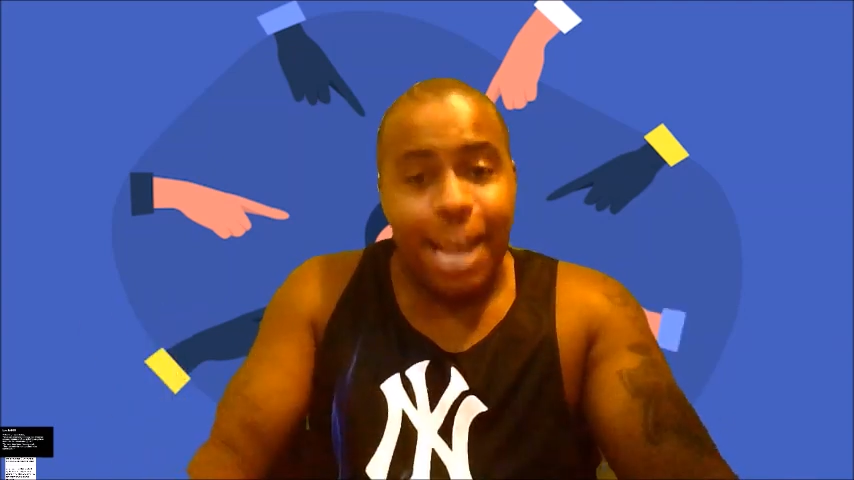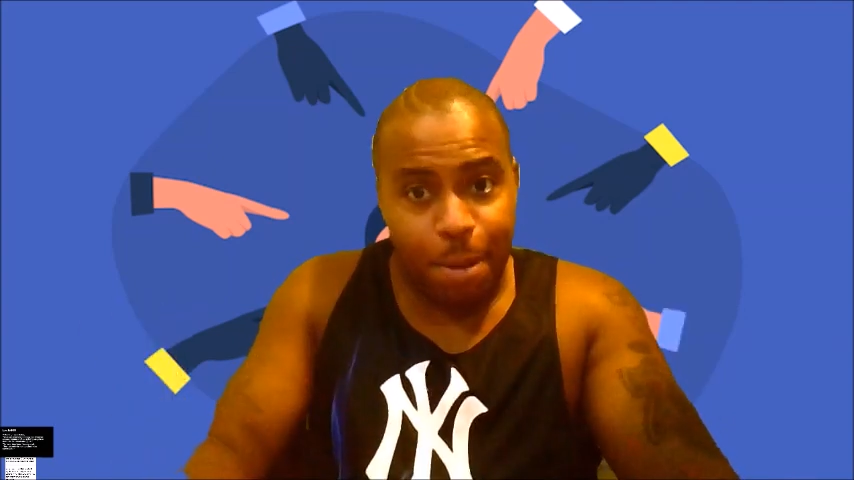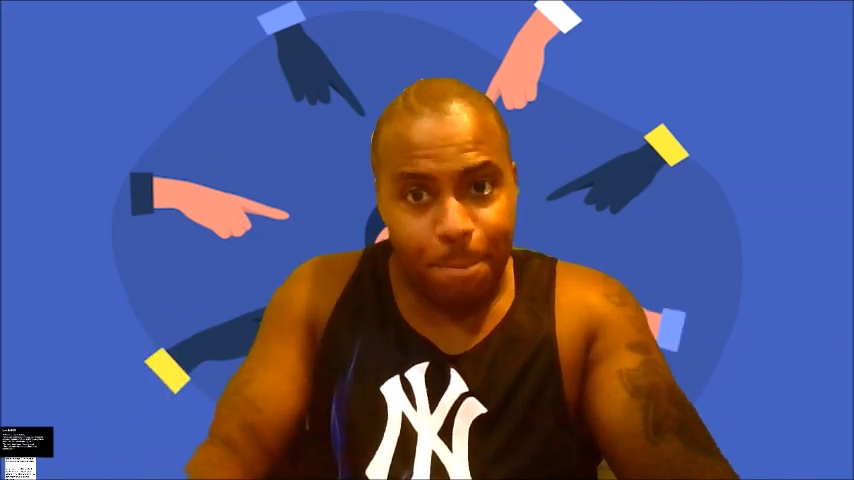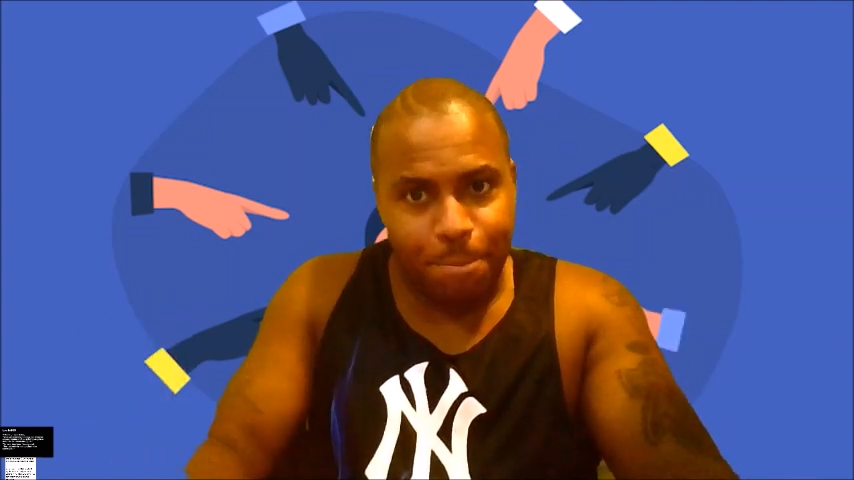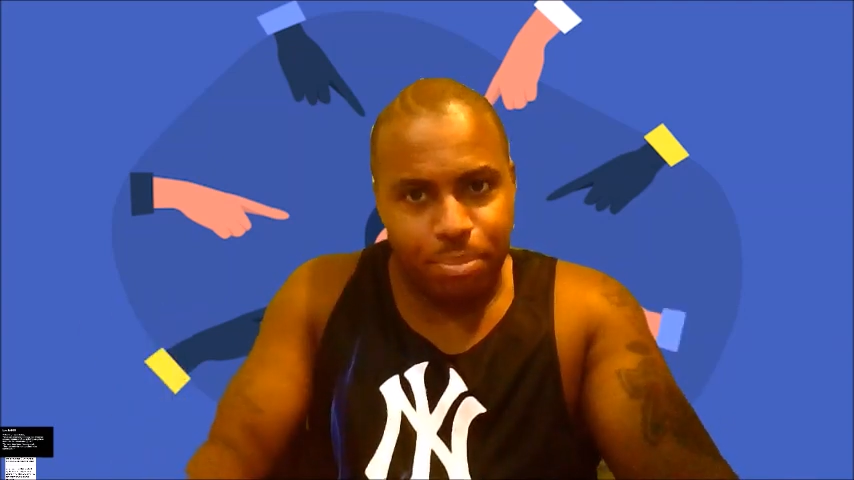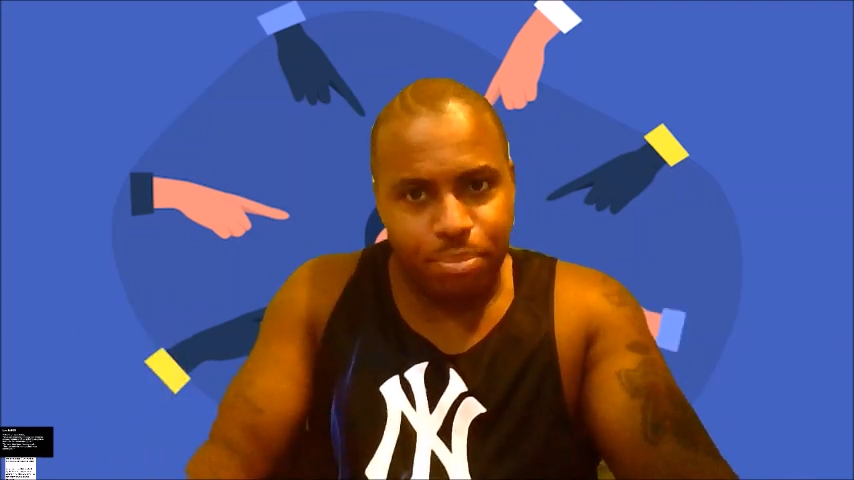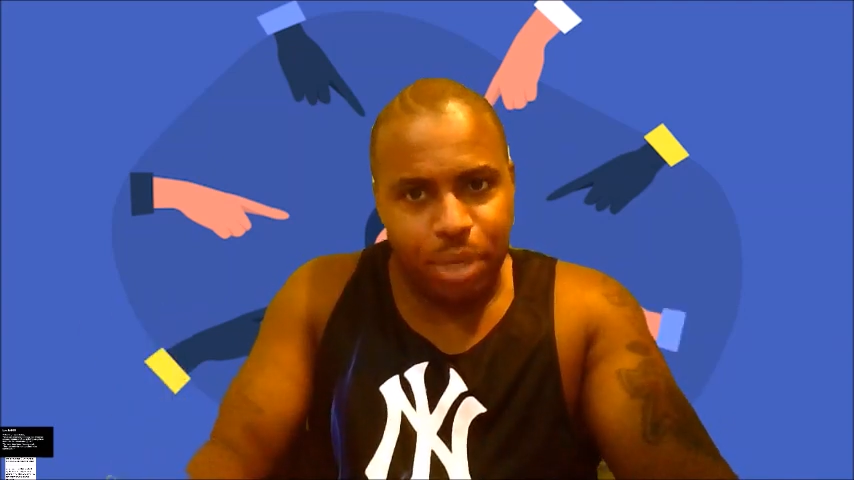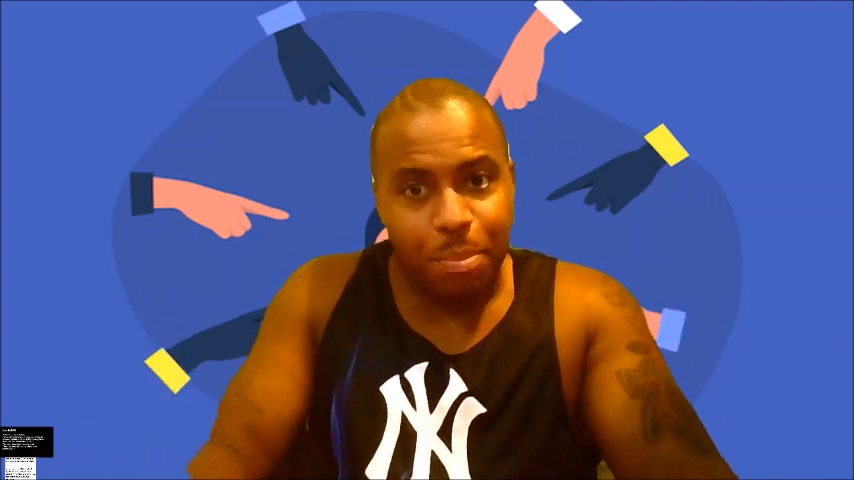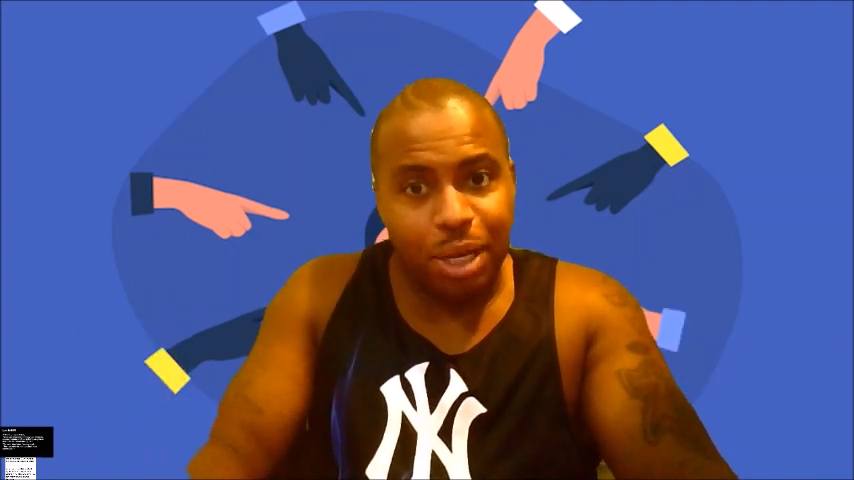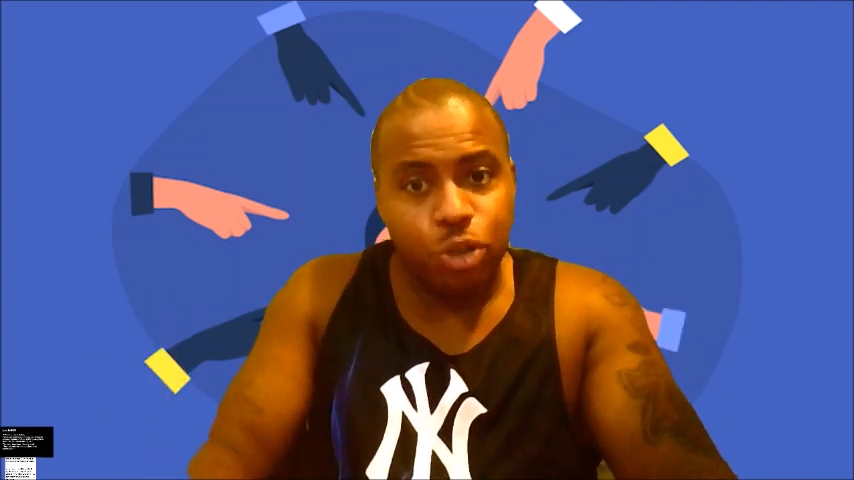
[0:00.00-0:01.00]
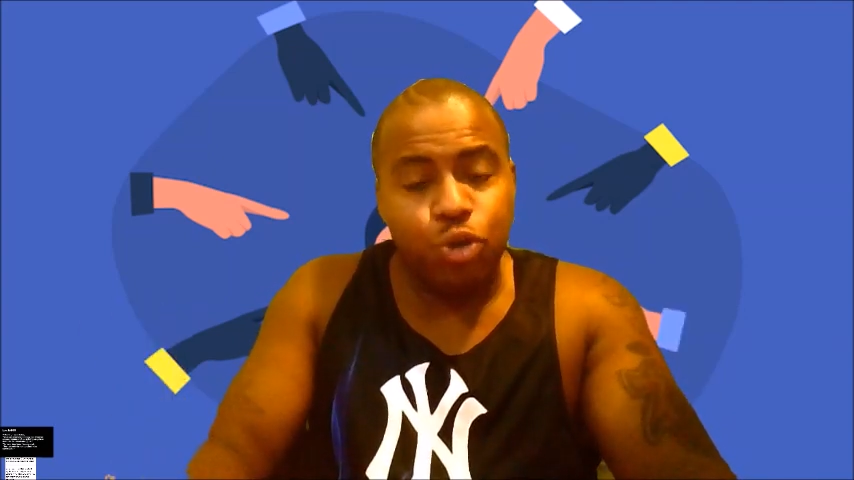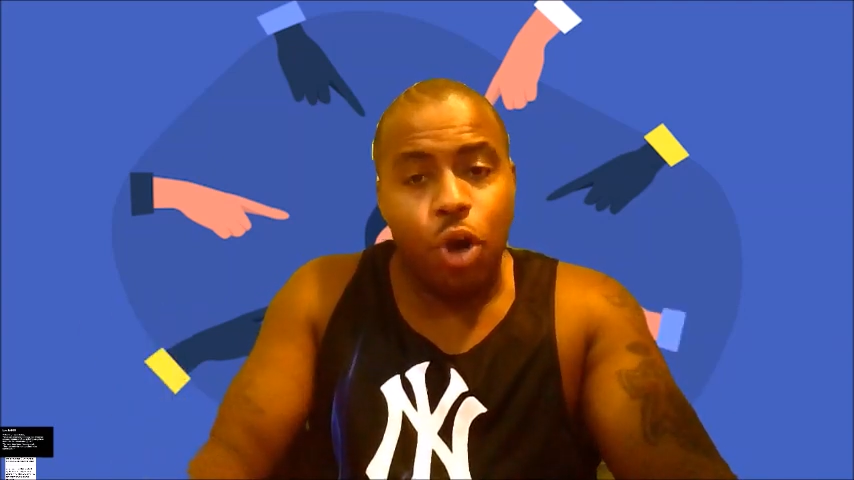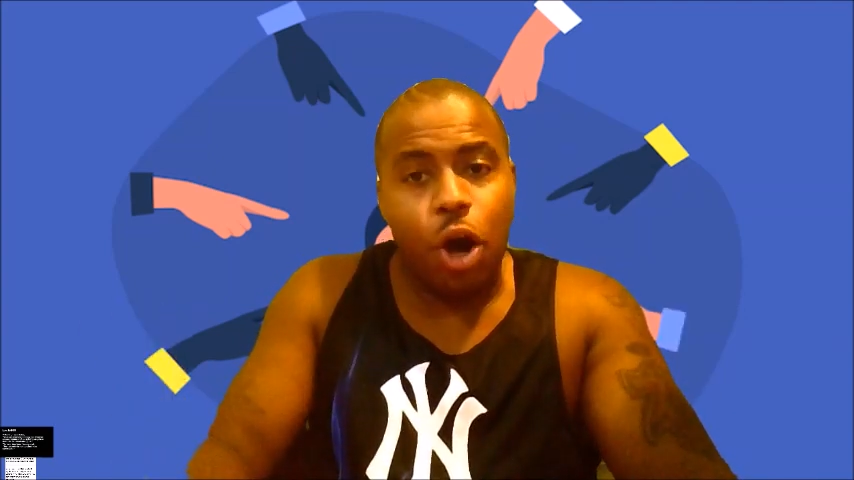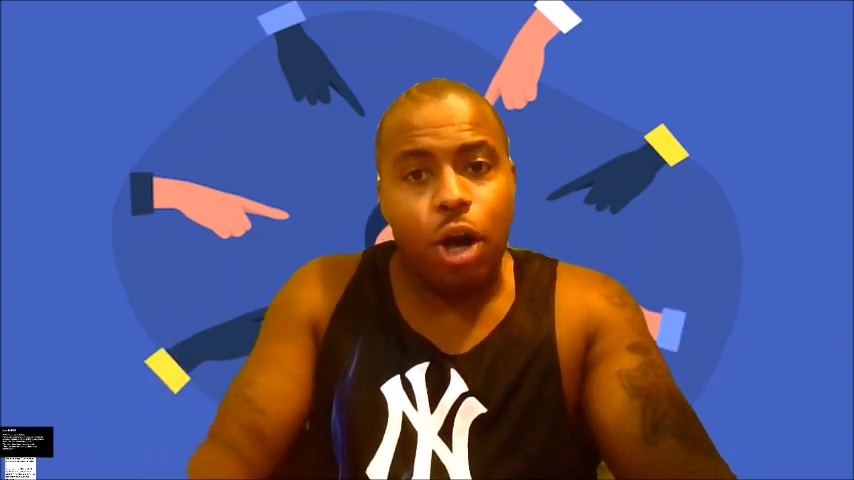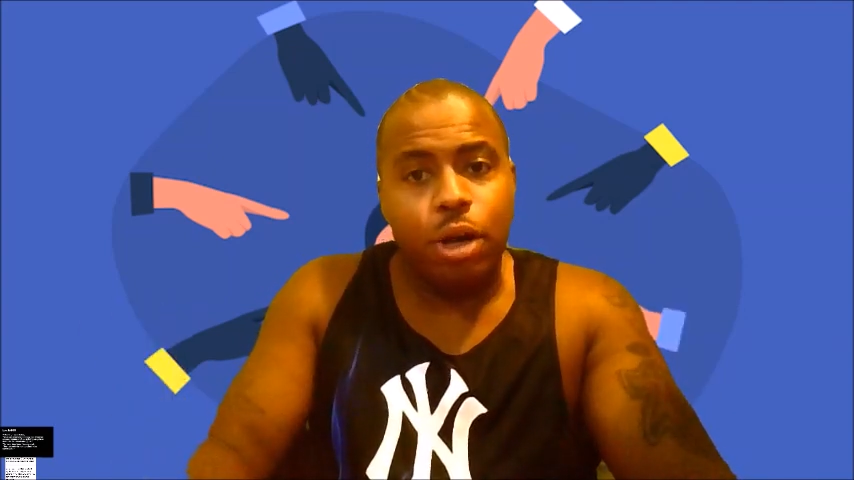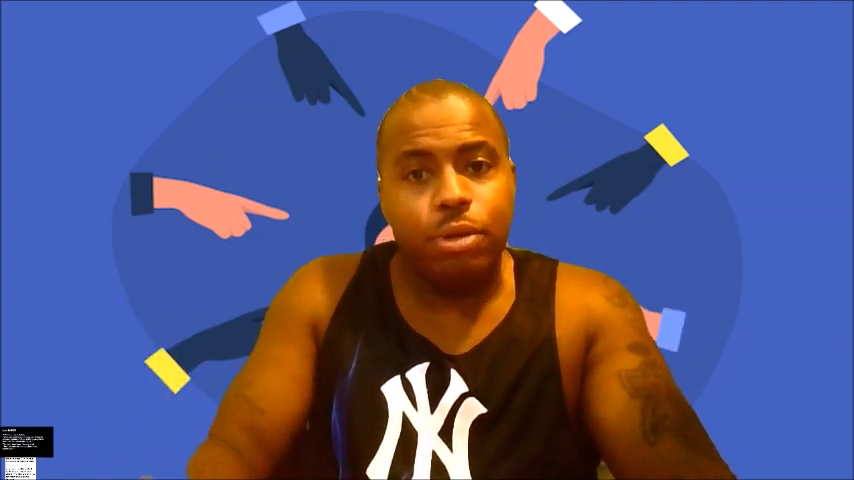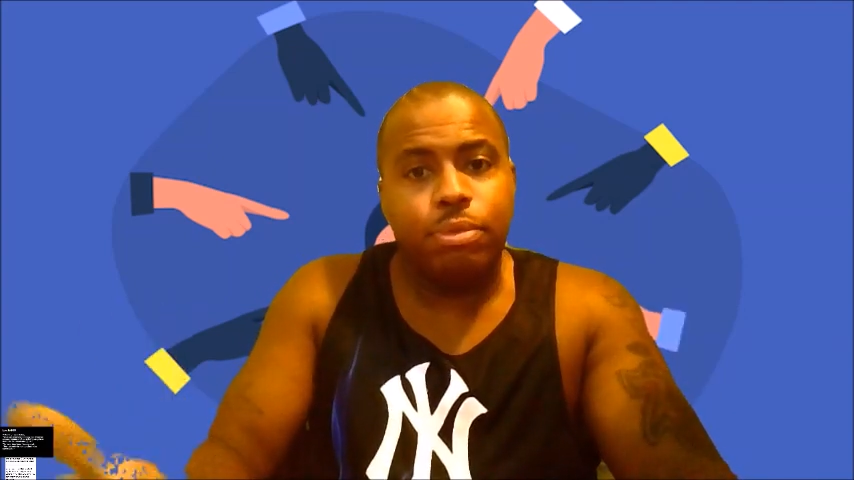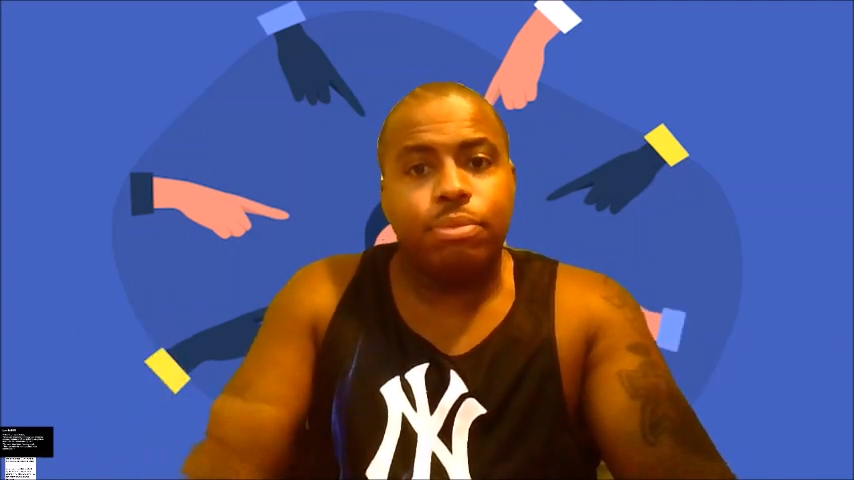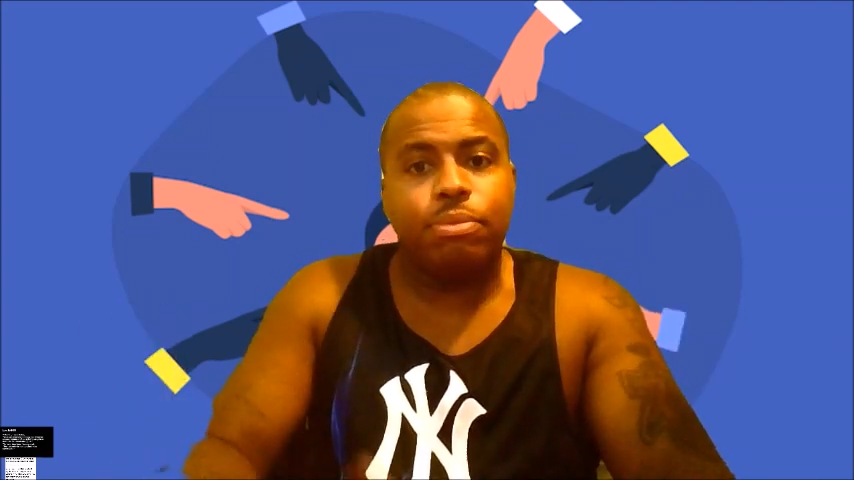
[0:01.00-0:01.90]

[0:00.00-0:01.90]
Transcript: am coming to God.